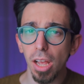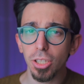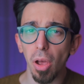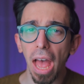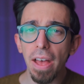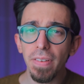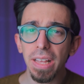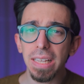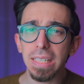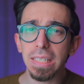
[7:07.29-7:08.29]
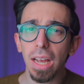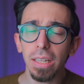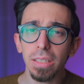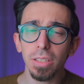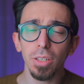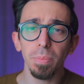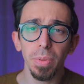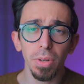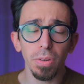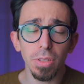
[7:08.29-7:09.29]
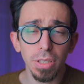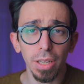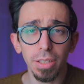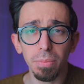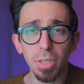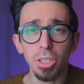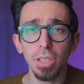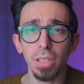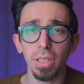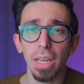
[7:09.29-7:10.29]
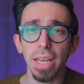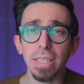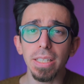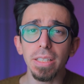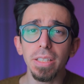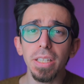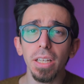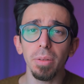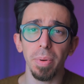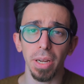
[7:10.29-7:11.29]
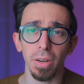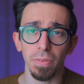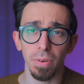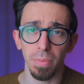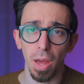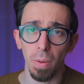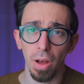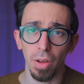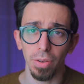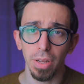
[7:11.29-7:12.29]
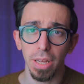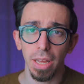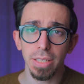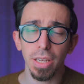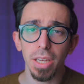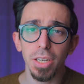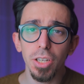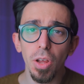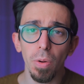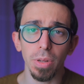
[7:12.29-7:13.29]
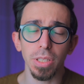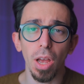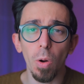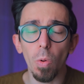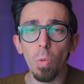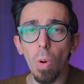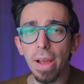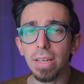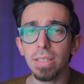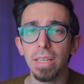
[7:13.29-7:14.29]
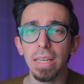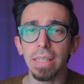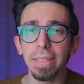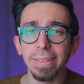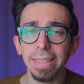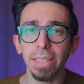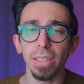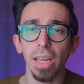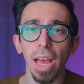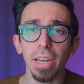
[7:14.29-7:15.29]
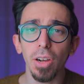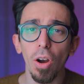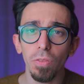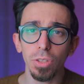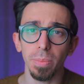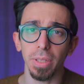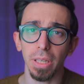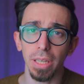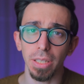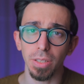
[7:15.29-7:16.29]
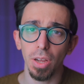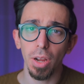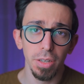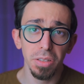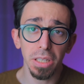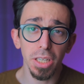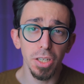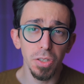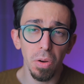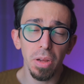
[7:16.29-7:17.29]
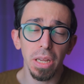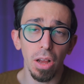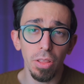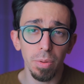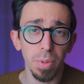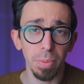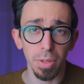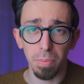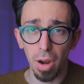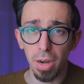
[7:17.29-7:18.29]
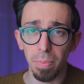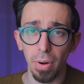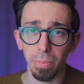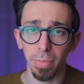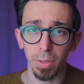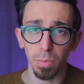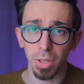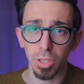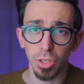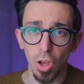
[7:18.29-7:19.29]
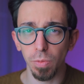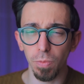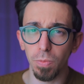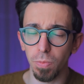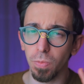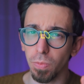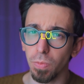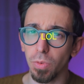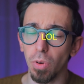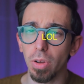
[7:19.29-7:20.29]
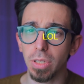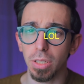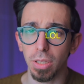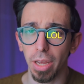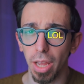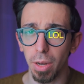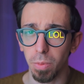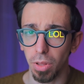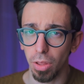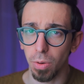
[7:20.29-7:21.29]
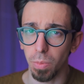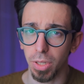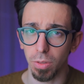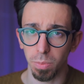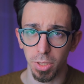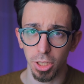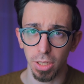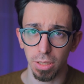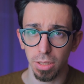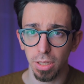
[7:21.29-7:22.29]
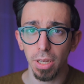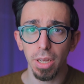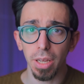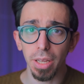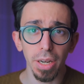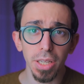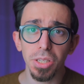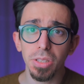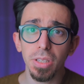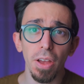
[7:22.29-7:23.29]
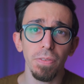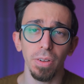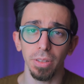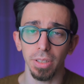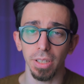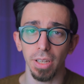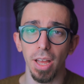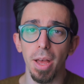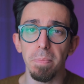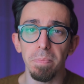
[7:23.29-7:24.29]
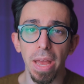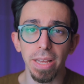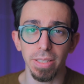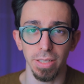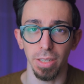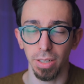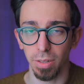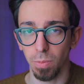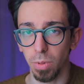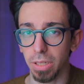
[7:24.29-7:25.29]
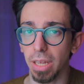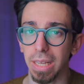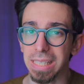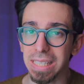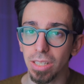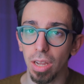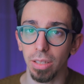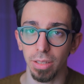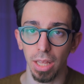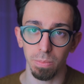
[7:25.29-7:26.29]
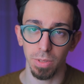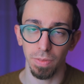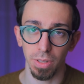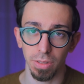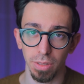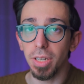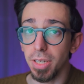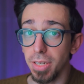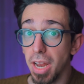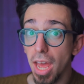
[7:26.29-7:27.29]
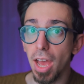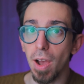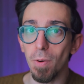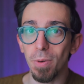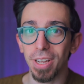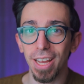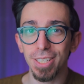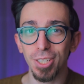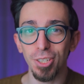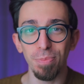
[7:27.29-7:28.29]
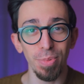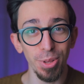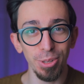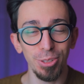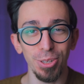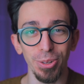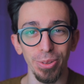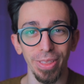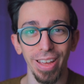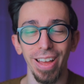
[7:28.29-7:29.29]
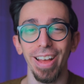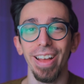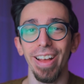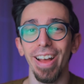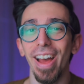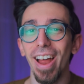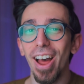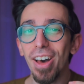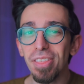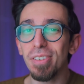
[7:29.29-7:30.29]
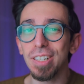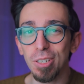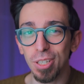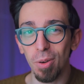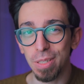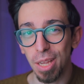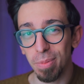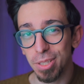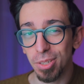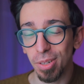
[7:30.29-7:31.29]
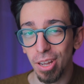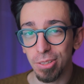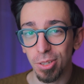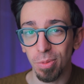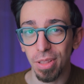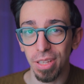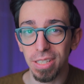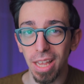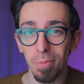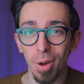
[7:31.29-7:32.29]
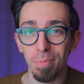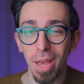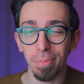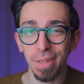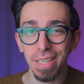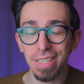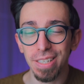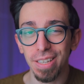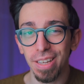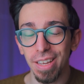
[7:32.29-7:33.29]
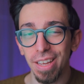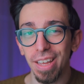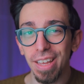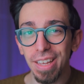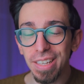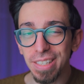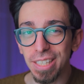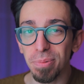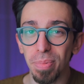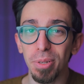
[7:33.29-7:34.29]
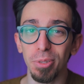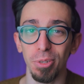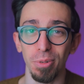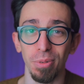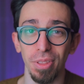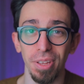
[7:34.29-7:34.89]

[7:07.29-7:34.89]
So having a silent computer or a silent machine is a deal breaker from now on, as I noticed how quiet, clean, and comfortable it is, not annoying other people in my apartment with its noises I get with other Windows machines. It is definitely amazing working in silent atmospheres. Now we get to Bluetooth. Other issues I was able to encounter with these M1 Mac Minis is its Bluetooth.